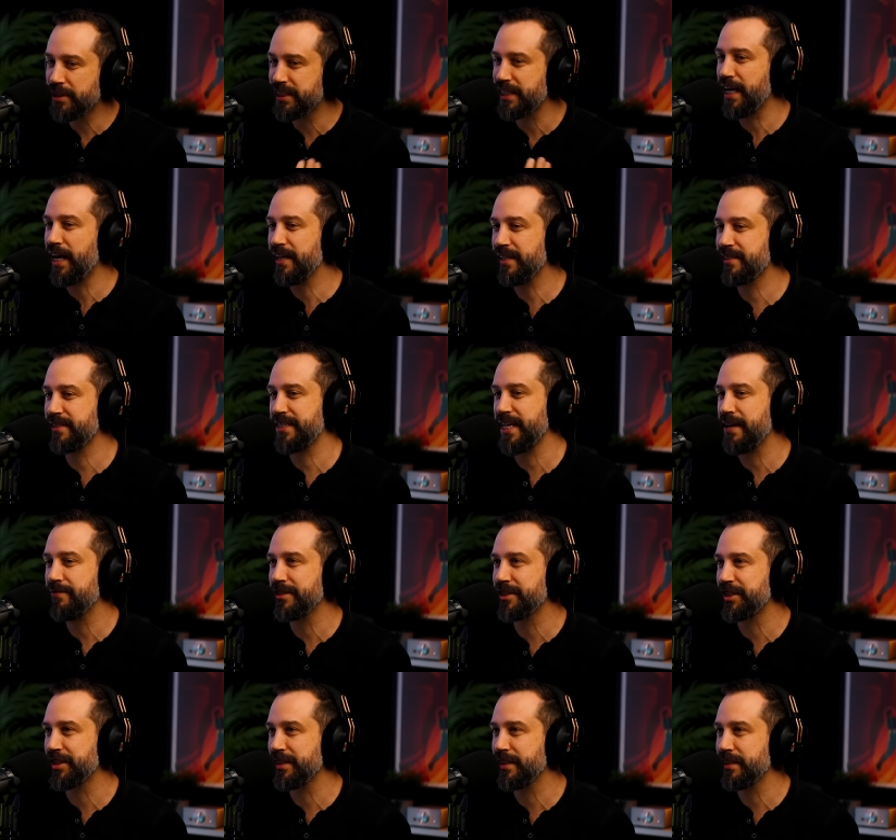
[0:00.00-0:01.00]
retarded
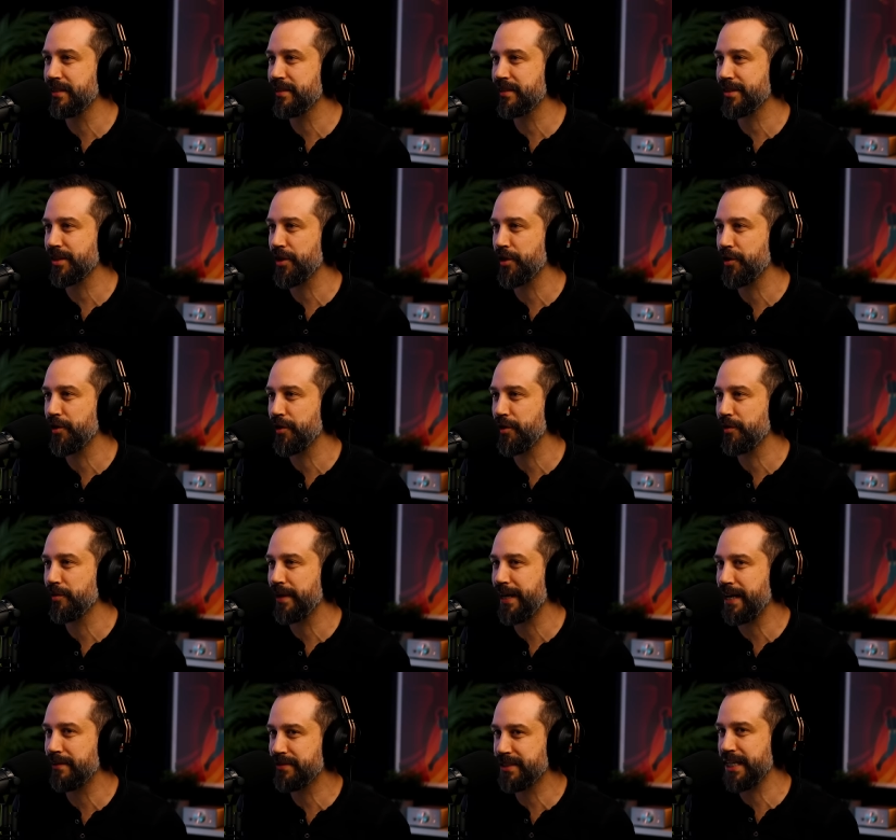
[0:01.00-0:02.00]
savages who
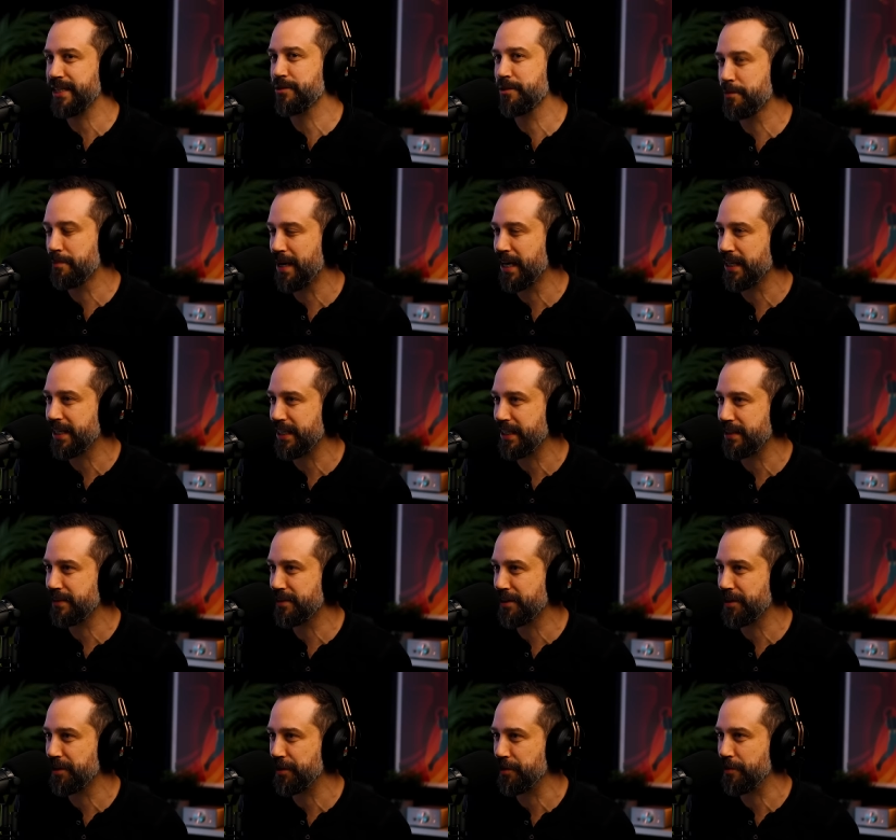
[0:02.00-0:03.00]
have sex with
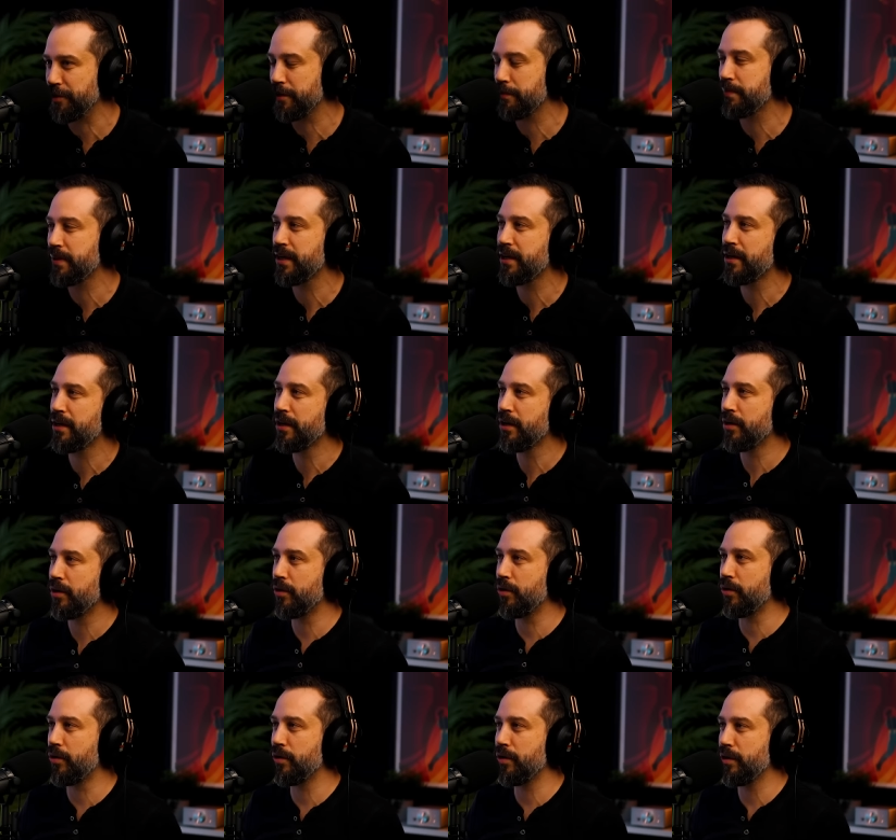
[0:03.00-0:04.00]
monkeys in Europe,
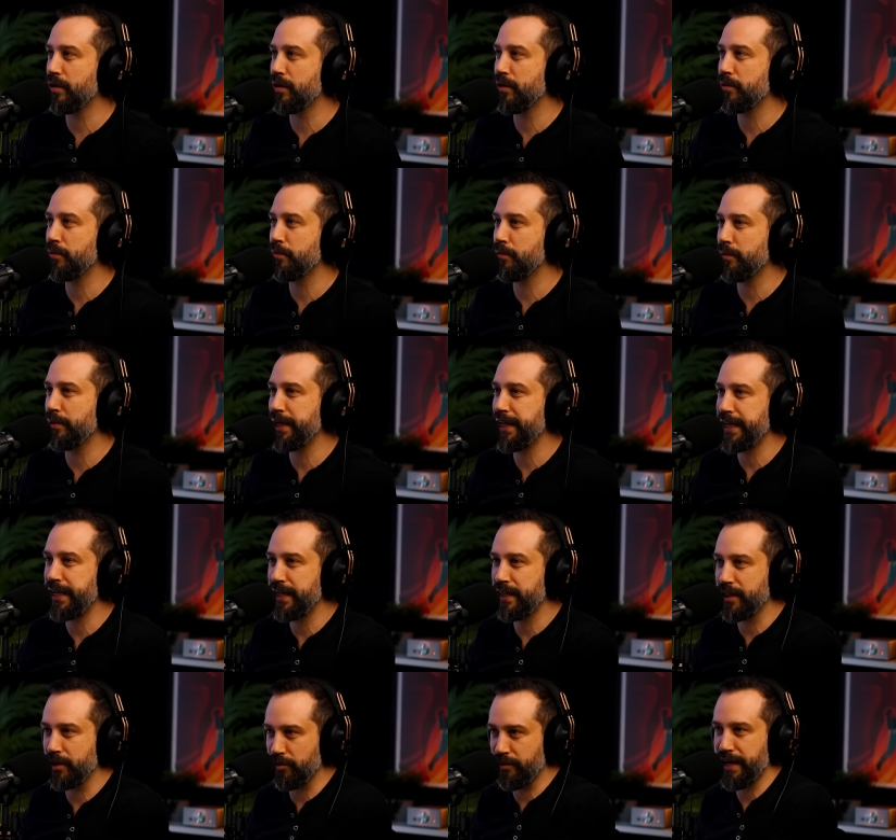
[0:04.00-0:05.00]
or
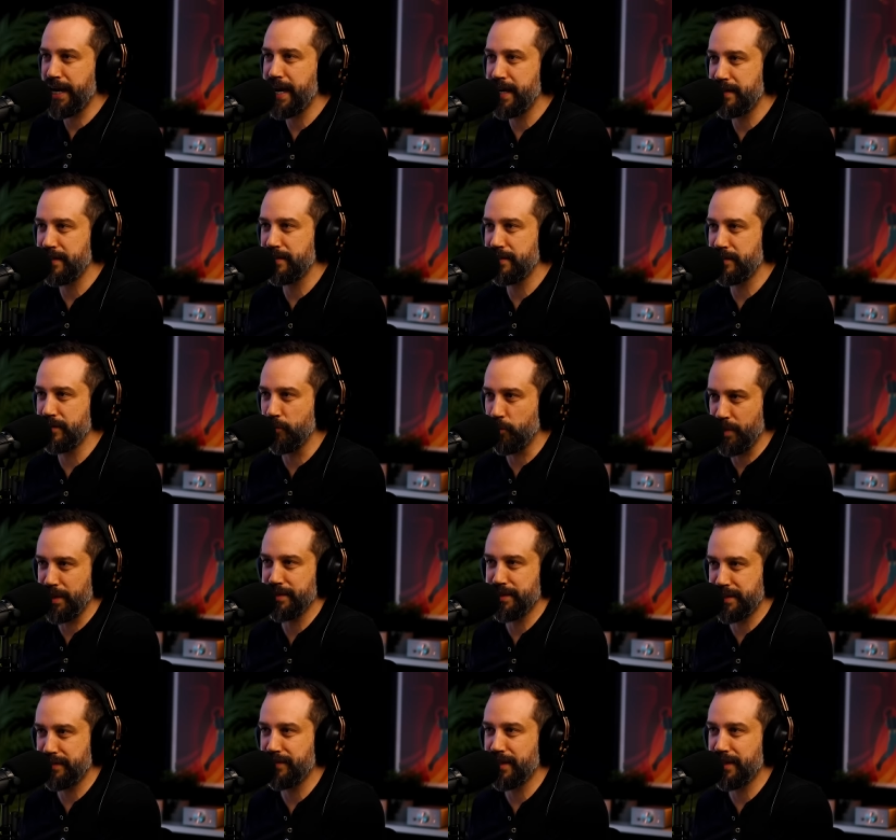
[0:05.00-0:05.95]
we created the world